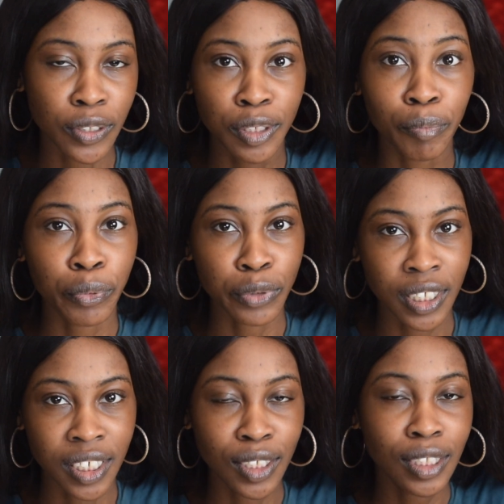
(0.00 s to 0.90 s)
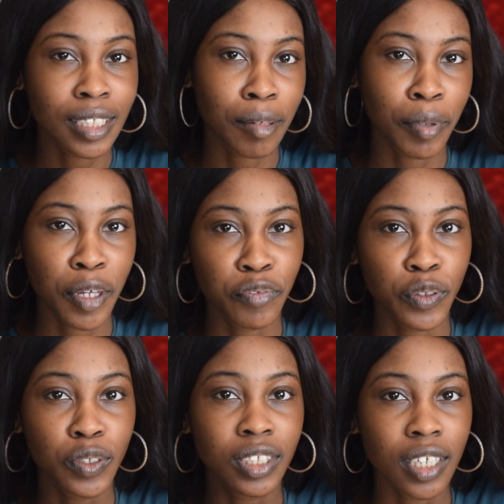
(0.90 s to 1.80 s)
or the processes to apply for
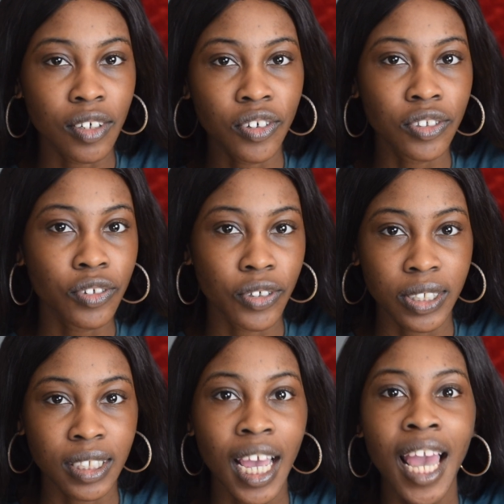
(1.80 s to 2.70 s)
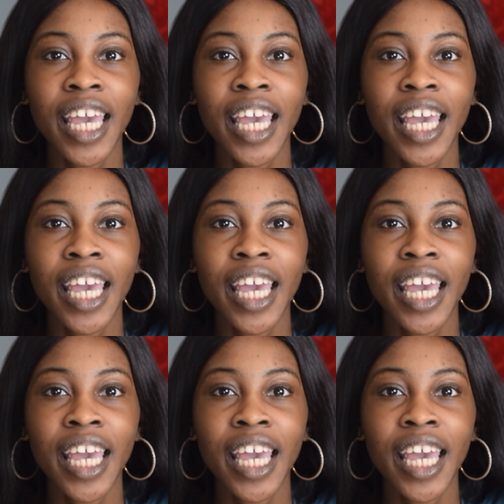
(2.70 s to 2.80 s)
your second course